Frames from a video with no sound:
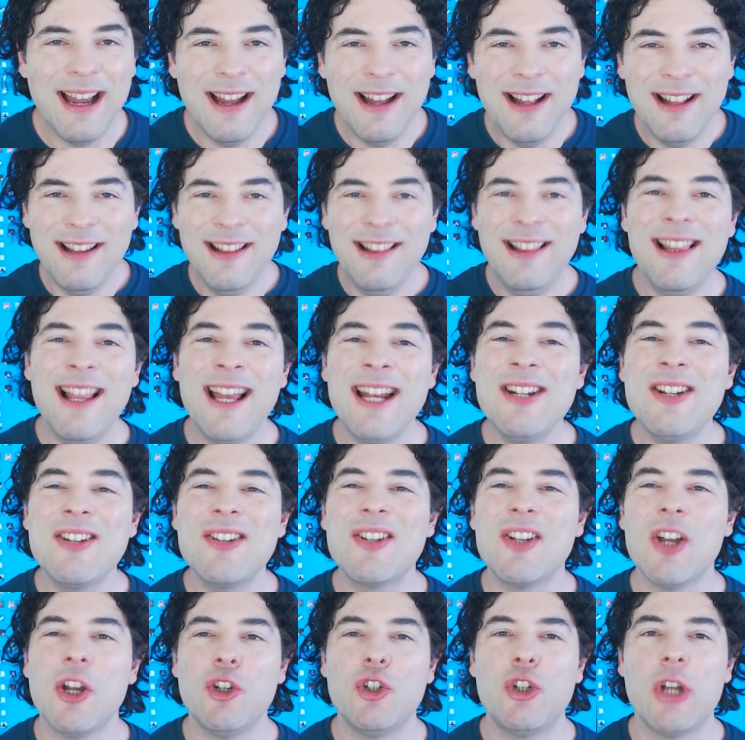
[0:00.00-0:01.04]
Ladies
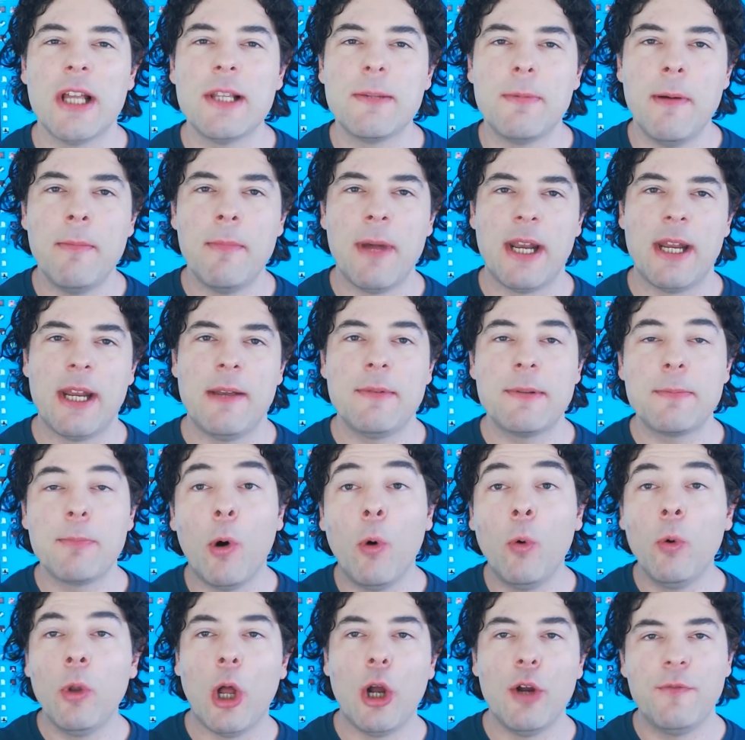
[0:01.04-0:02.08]
and gentlemen, my name's
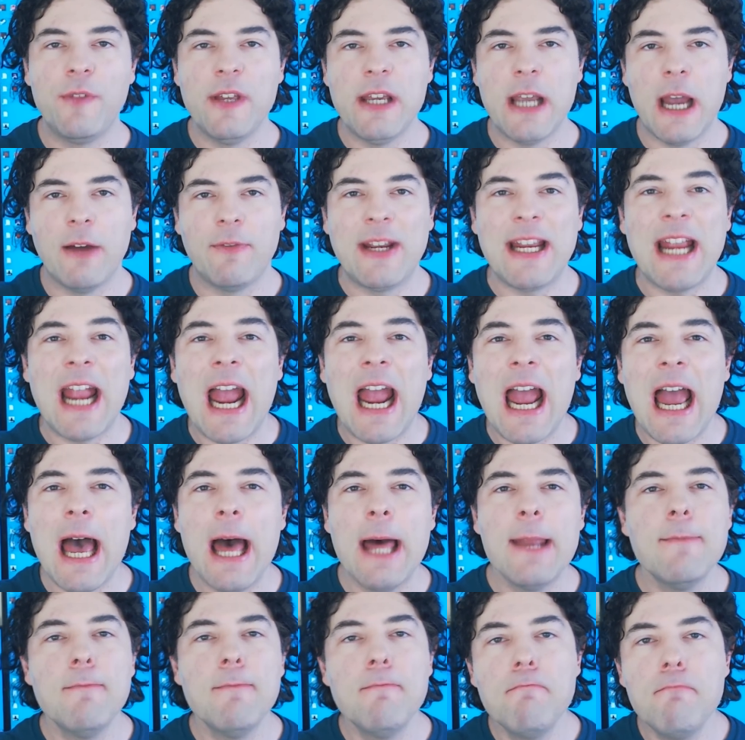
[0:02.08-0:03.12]
Paul. Hopefully you're having
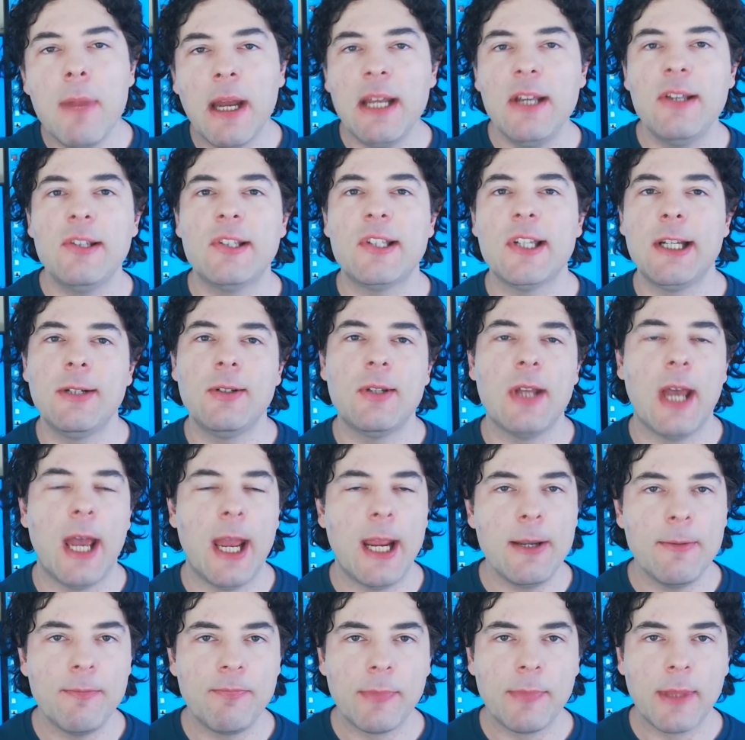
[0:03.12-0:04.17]
an amazing
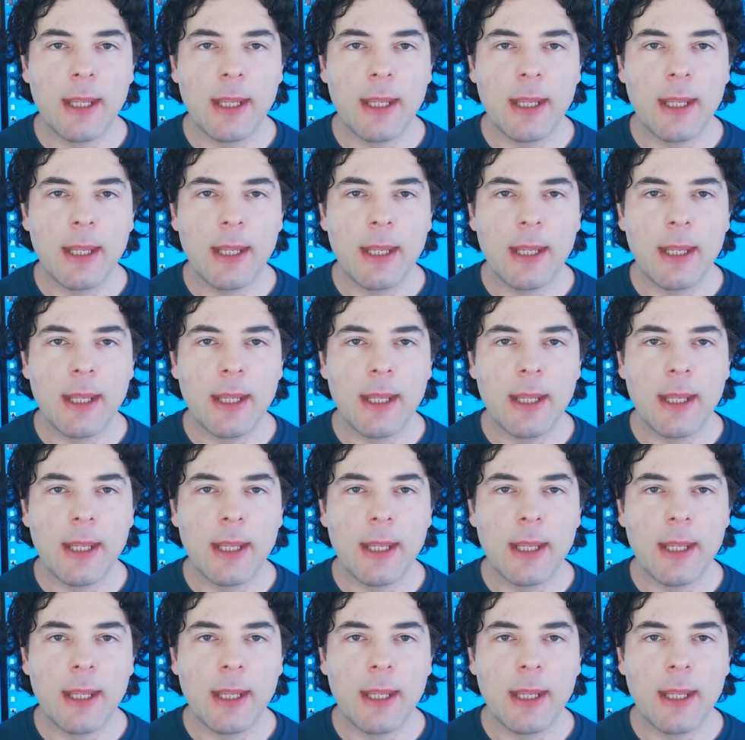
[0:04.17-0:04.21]
day.